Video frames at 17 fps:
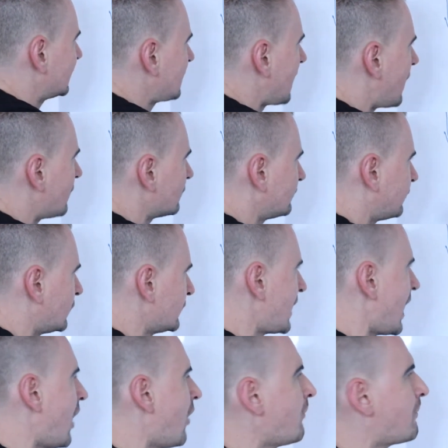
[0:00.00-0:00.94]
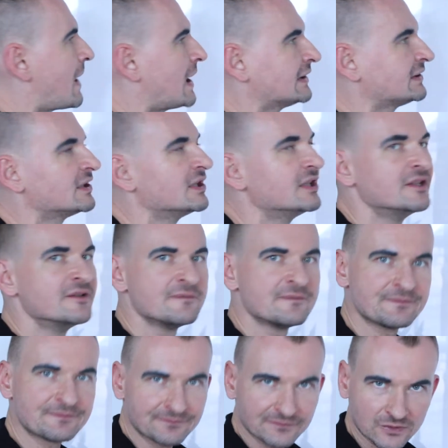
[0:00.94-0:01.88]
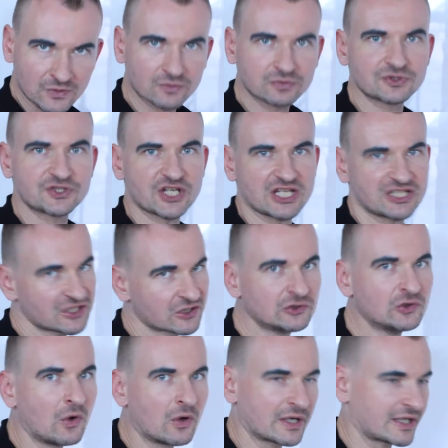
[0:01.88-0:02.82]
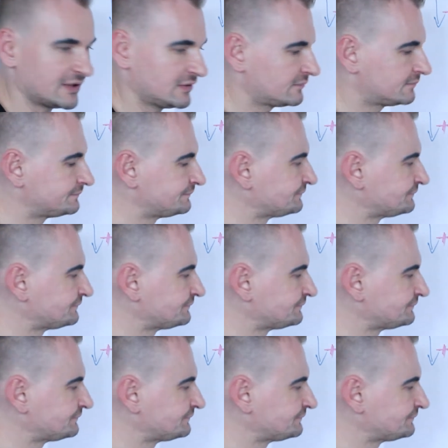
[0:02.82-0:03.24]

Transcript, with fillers: it out for now, but you could just ignore it.